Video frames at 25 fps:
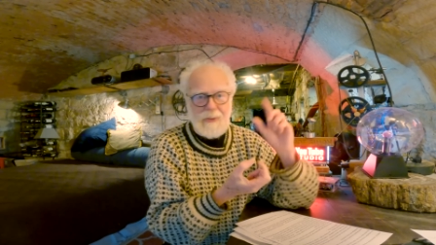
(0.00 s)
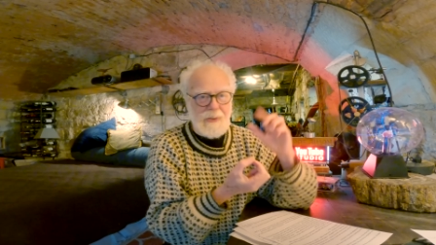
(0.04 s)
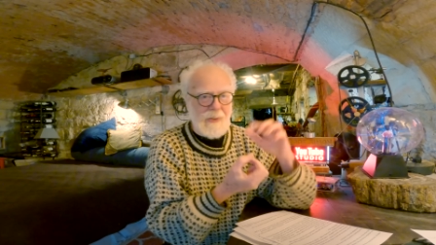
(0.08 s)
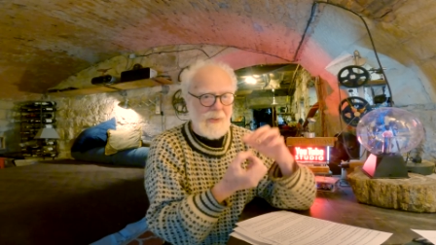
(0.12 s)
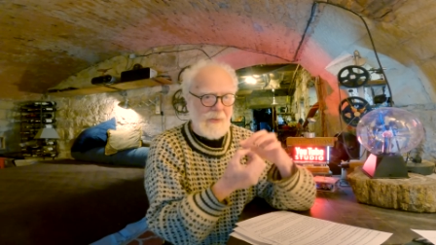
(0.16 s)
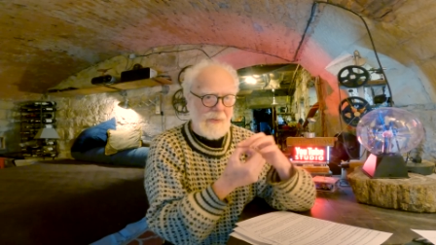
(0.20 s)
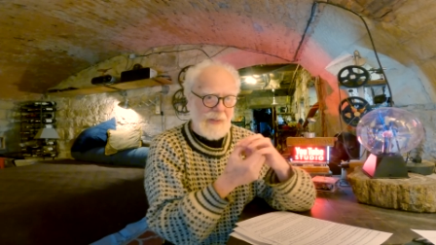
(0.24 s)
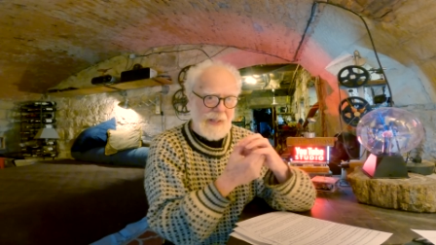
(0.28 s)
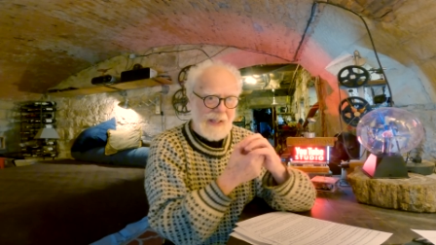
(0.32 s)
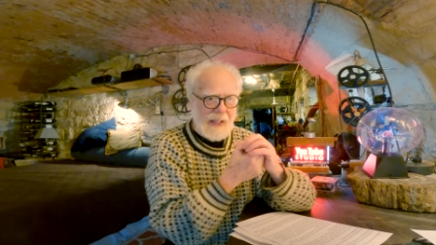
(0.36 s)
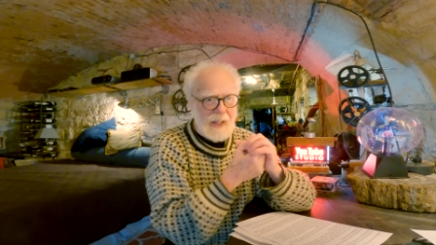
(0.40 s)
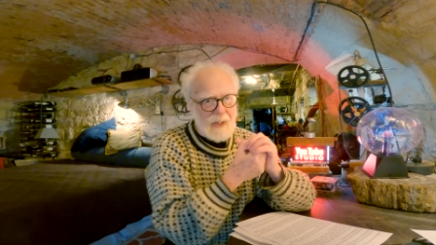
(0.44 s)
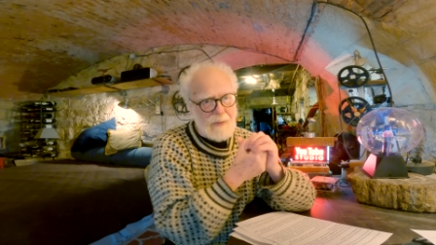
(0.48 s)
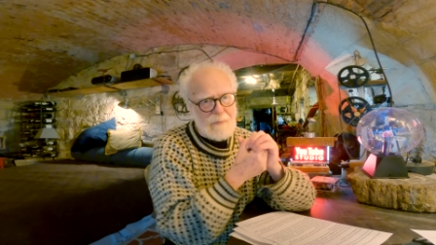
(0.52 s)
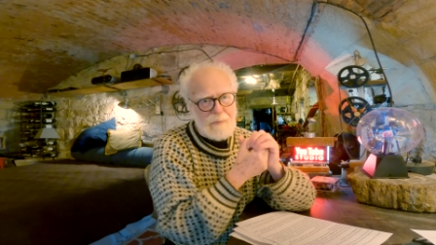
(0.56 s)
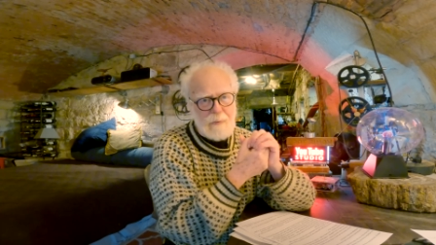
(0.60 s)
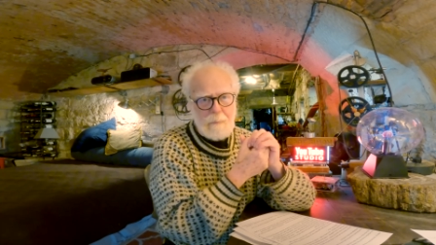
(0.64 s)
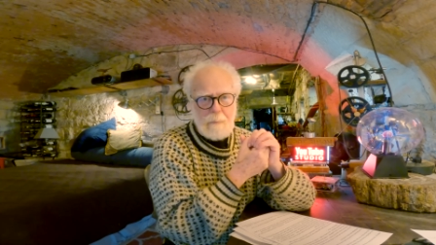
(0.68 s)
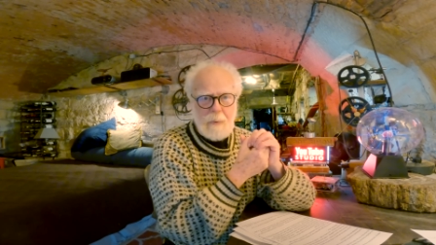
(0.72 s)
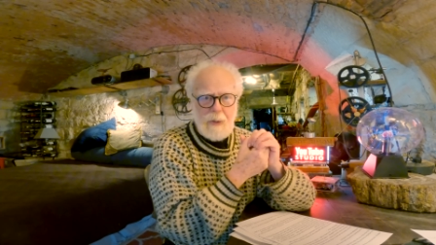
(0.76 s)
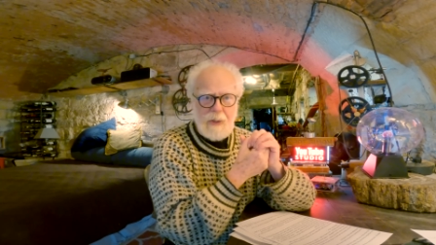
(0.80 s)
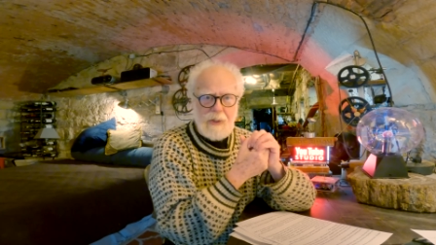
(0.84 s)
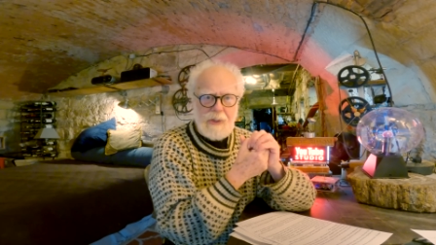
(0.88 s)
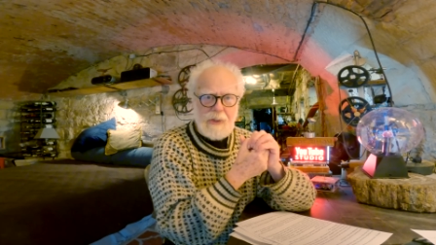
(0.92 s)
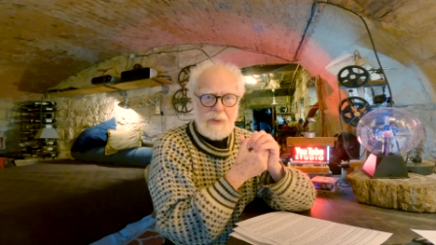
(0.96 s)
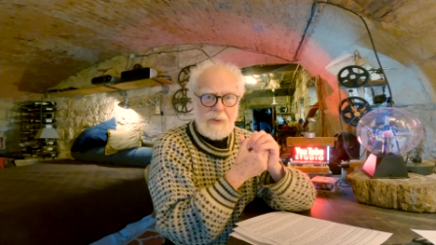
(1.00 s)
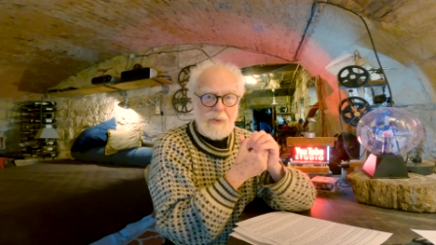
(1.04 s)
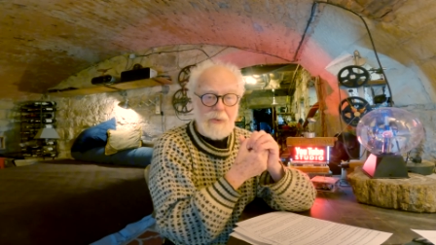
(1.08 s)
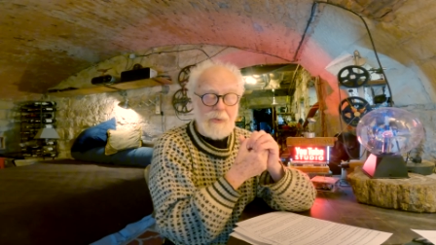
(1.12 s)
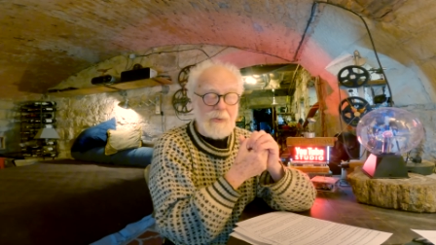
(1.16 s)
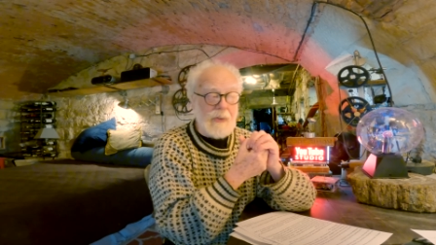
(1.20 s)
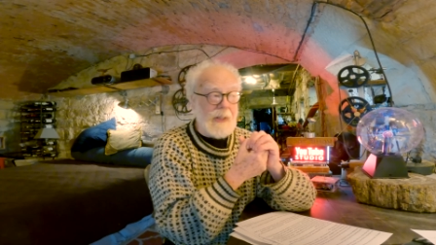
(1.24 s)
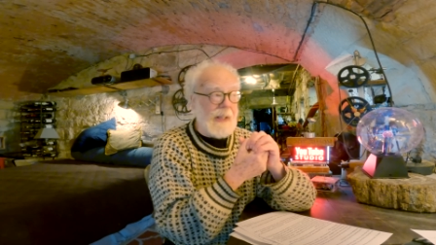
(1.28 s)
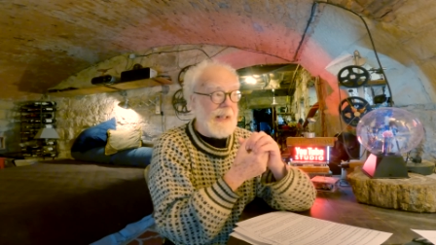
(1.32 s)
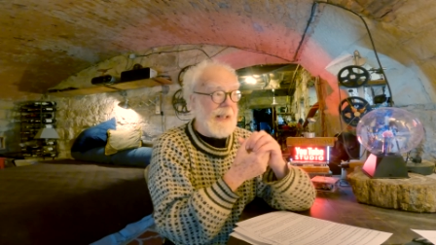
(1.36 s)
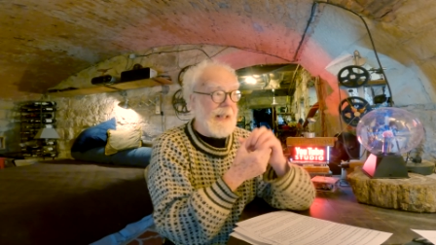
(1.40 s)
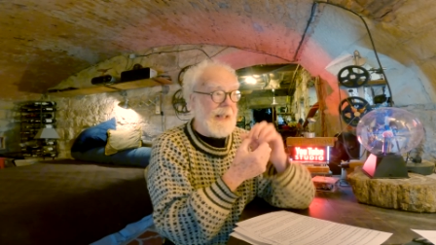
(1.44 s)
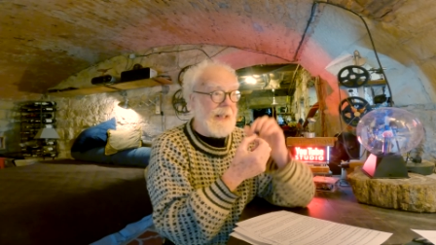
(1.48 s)
of the alpha
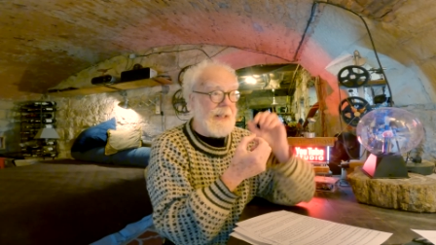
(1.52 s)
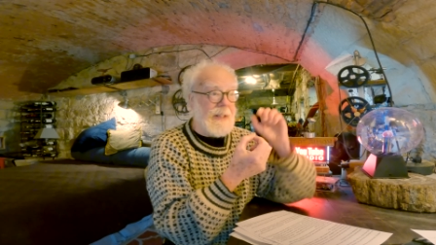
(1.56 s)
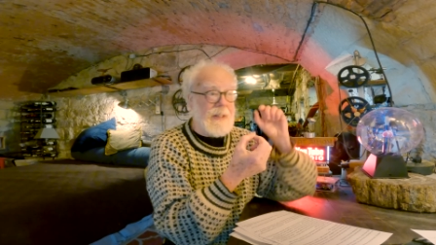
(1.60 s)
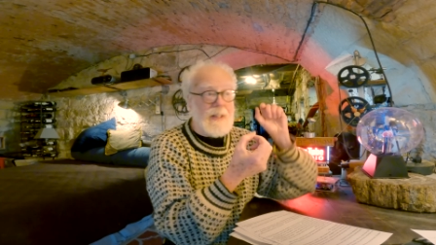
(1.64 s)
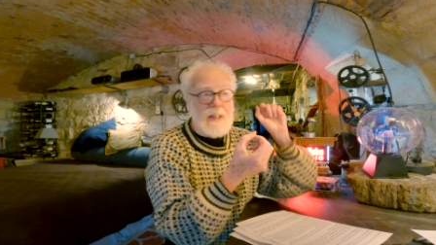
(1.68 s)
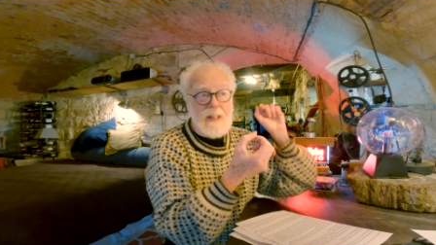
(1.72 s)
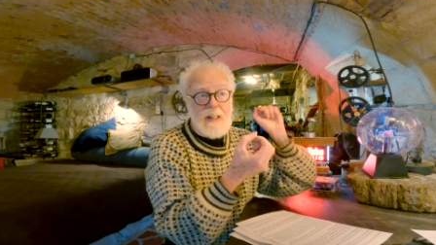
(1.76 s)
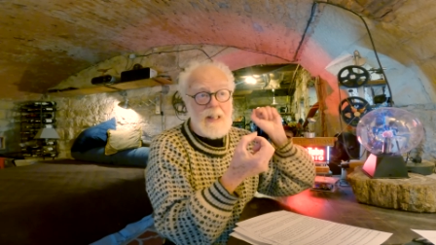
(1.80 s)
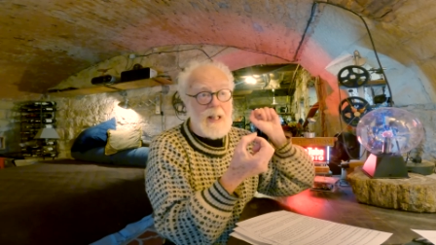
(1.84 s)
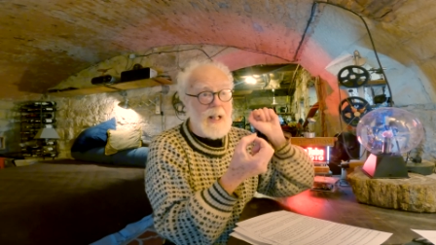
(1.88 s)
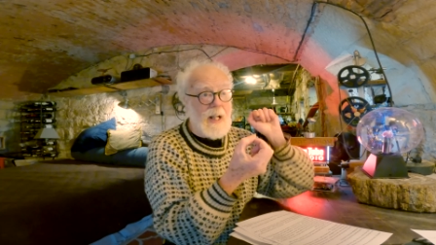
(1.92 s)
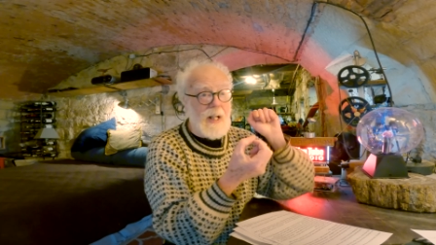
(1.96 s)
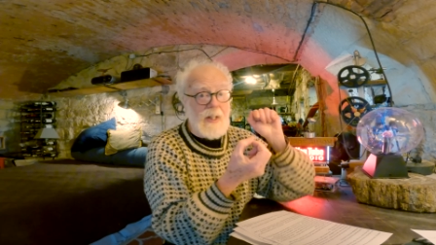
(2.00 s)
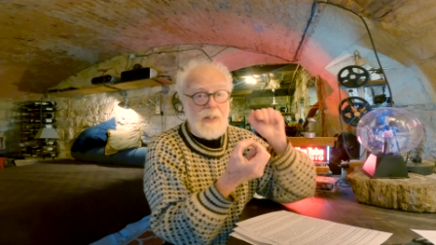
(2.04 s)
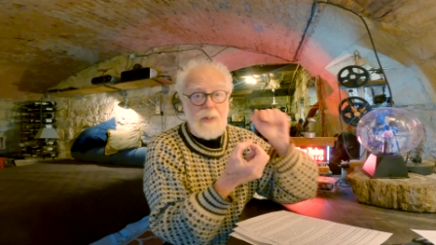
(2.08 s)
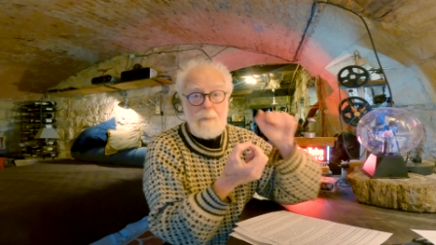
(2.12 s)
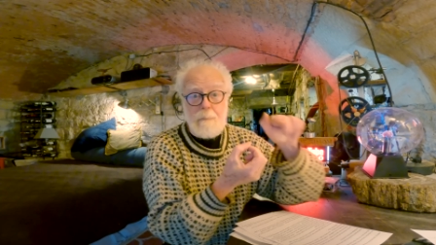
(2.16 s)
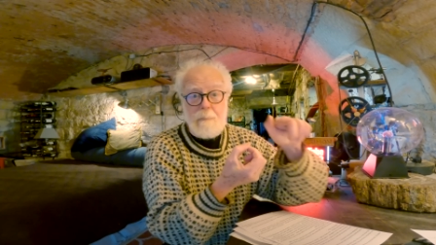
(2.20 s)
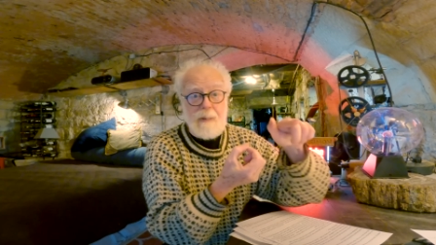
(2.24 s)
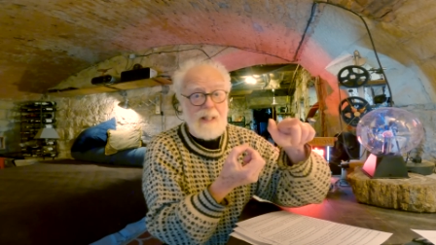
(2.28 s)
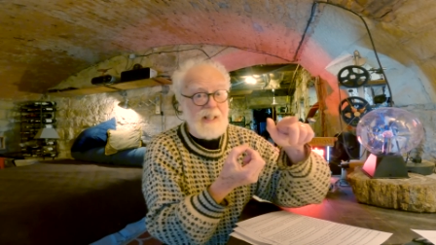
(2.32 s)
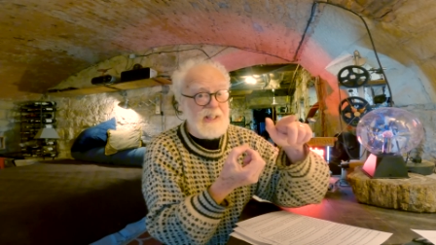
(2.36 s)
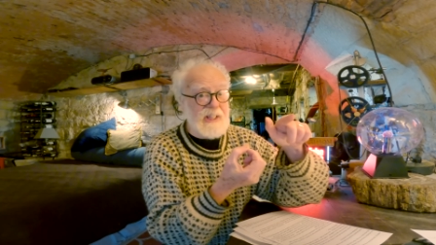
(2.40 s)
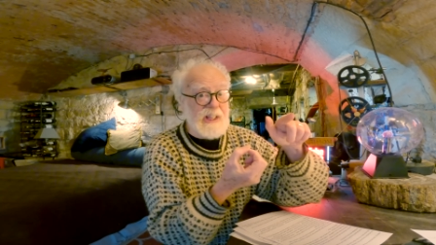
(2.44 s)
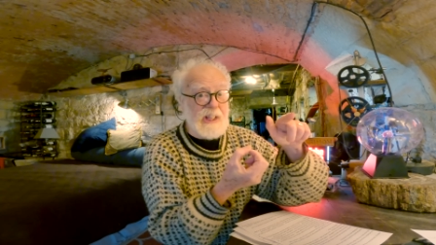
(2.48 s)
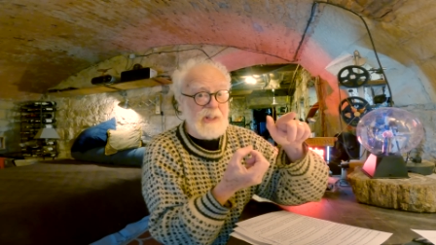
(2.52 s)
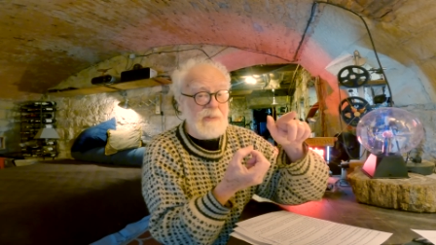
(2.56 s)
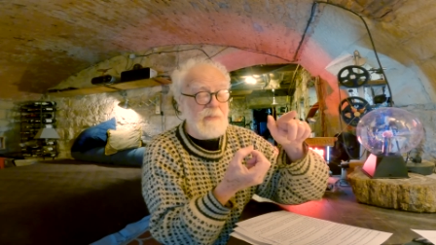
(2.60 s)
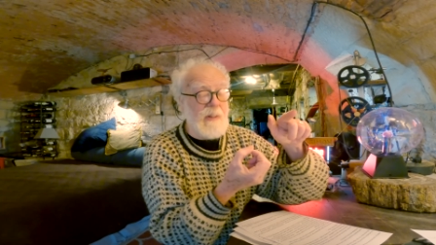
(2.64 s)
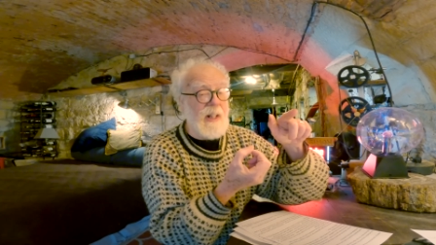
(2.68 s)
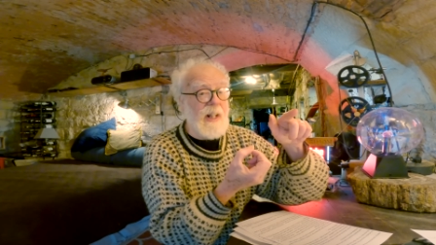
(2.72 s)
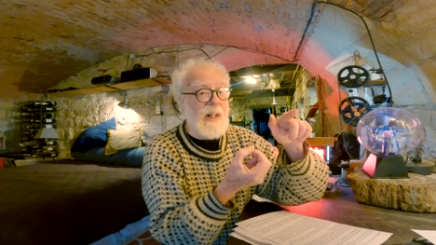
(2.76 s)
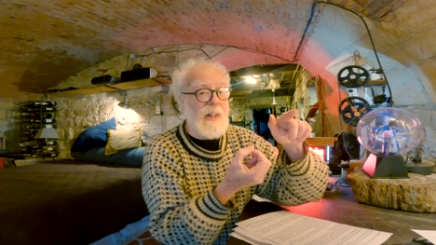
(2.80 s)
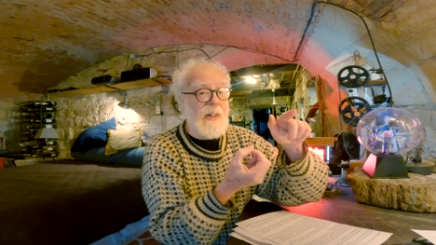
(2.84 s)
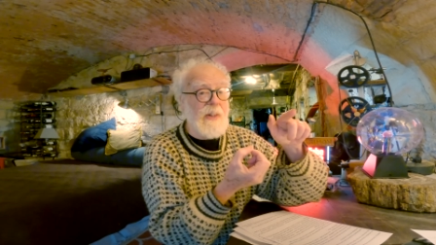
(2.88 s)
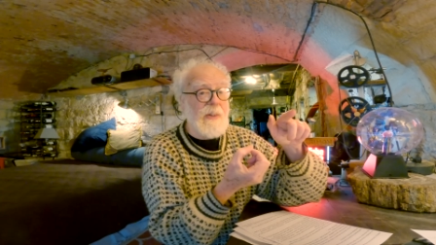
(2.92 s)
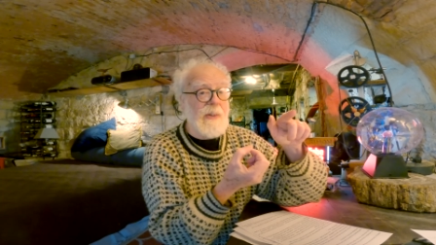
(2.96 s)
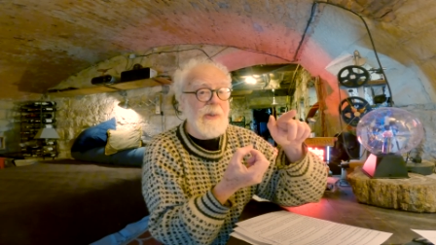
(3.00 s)
particle in either passing
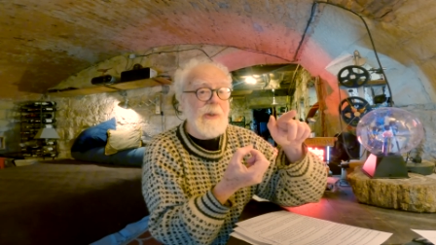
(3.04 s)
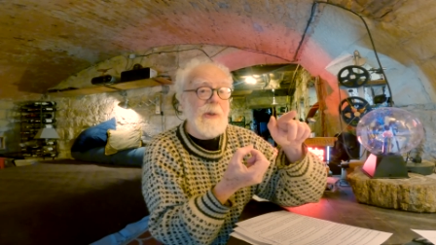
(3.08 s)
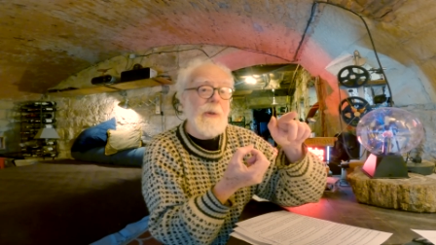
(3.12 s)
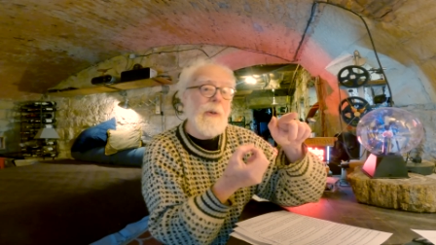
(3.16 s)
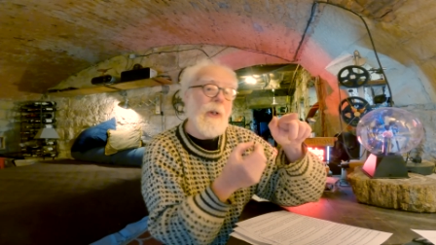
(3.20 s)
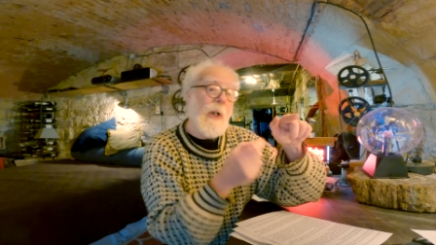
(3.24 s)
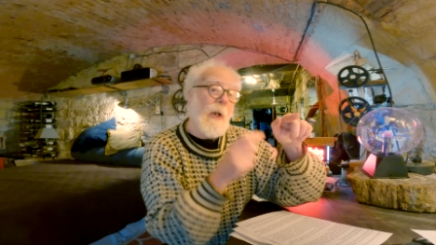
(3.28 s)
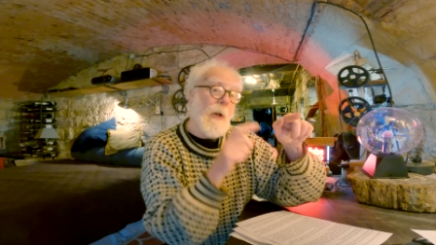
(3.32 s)
right through